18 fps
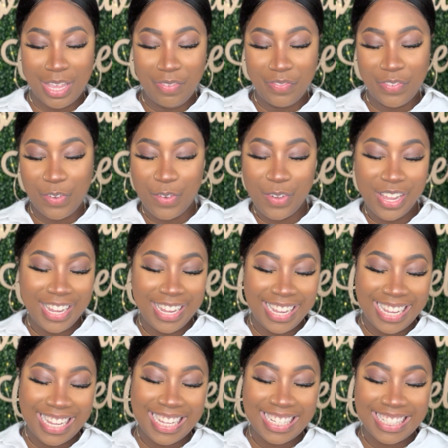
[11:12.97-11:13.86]
for
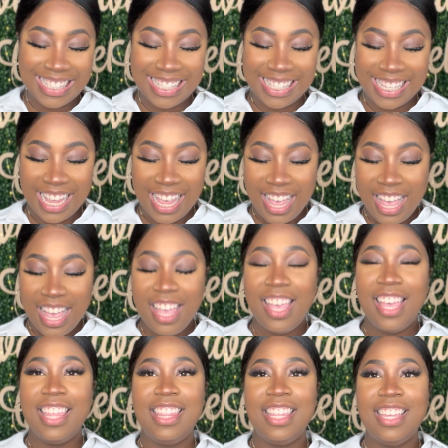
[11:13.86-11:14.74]
it.
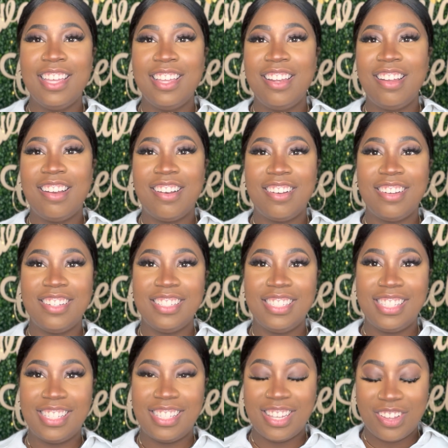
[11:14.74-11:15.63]
And then
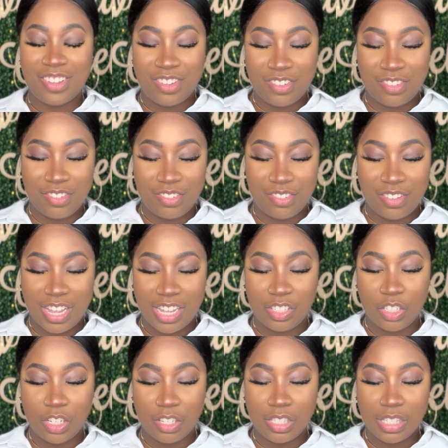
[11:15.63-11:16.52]
also I
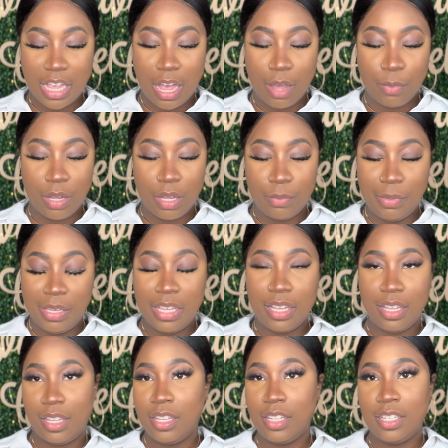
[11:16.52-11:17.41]
chose Cabo
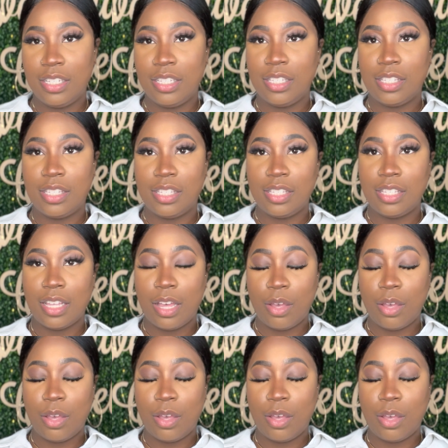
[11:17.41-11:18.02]
because